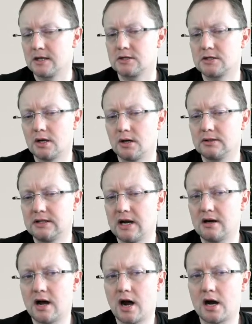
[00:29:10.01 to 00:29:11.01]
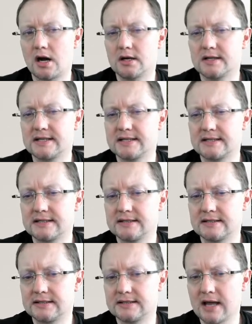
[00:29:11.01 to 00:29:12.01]
So there are
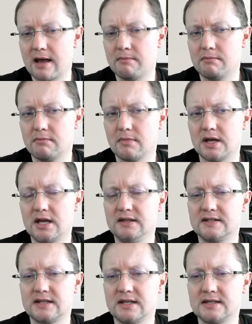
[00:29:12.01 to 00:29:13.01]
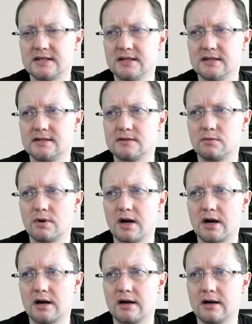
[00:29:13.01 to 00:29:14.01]
some instances
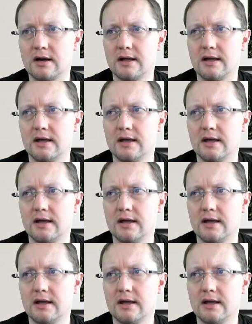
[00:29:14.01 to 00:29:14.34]
where